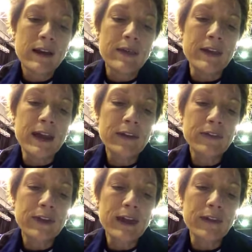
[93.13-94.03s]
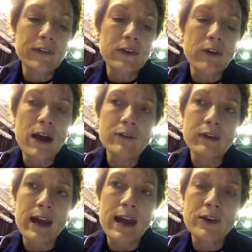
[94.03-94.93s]
The next thing is the ground
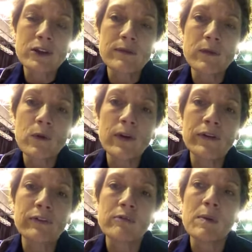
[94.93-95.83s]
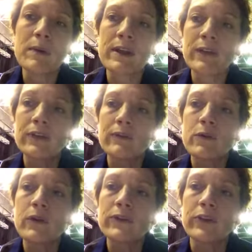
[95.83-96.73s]
reaction force. And remember, that's the
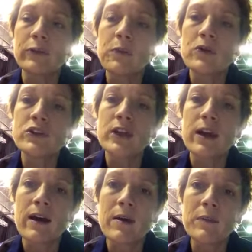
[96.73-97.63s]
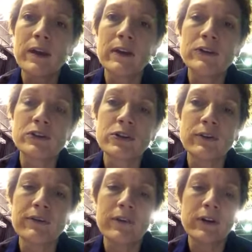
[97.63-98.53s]
force that's pushing up against your
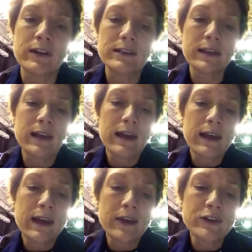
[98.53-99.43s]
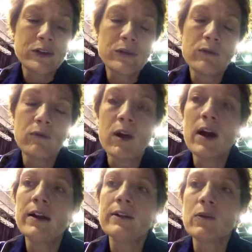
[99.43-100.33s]
foot as you
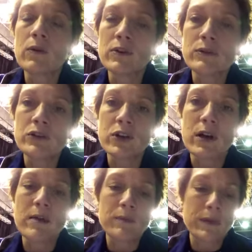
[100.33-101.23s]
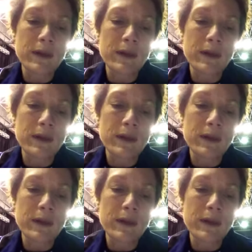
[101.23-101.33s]
run or you jump.